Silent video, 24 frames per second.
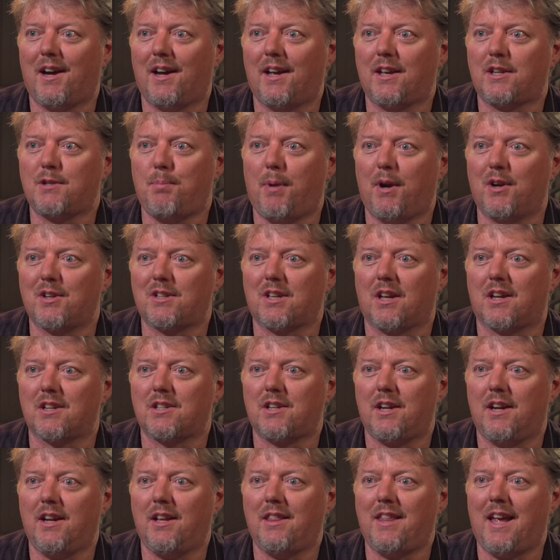experience
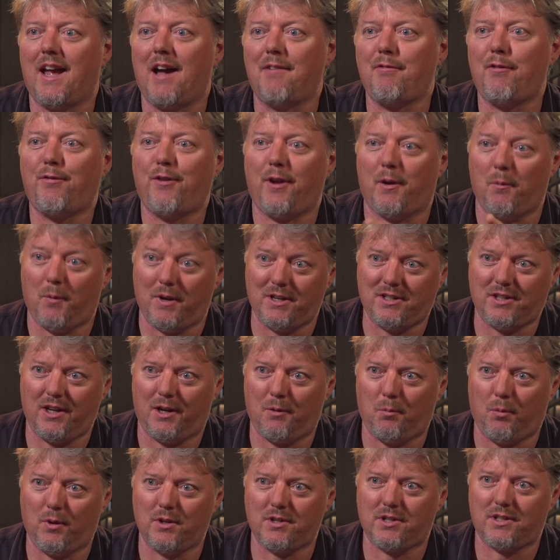last year. The other thing we did was